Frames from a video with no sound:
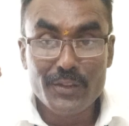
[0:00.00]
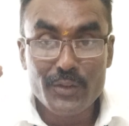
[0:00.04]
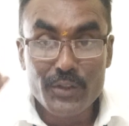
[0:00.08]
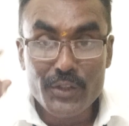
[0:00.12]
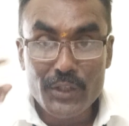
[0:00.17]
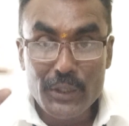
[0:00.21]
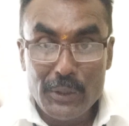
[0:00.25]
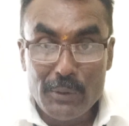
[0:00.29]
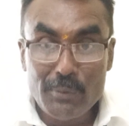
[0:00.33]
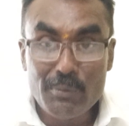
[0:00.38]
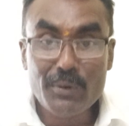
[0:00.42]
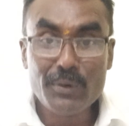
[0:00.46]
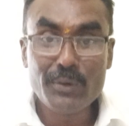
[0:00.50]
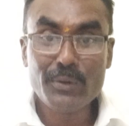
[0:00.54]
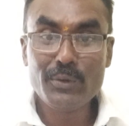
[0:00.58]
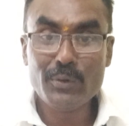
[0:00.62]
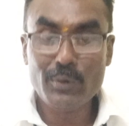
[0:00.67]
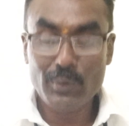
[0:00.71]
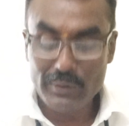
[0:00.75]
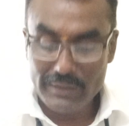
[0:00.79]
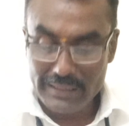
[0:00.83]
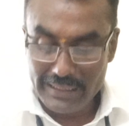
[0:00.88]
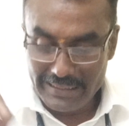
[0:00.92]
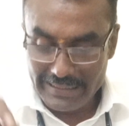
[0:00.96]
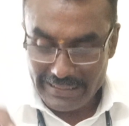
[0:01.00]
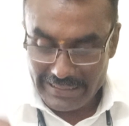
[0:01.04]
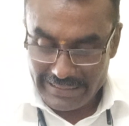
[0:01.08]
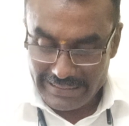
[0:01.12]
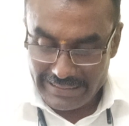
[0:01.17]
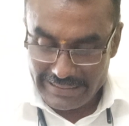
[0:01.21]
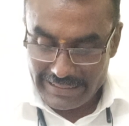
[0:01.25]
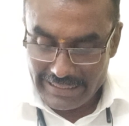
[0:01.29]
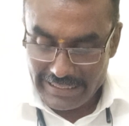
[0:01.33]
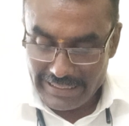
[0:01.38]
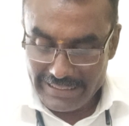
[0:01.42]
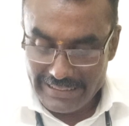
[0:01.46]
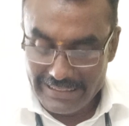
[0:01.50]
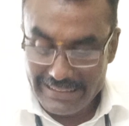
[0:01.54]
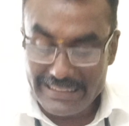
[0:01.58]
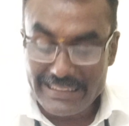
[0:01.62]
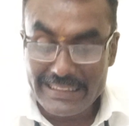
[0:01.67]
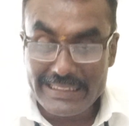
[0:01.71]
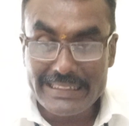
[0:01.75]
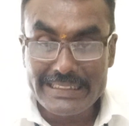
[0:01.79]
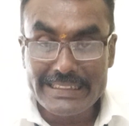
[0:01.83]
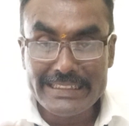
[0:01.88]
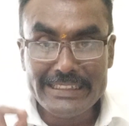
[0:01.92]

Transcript: Even though that 8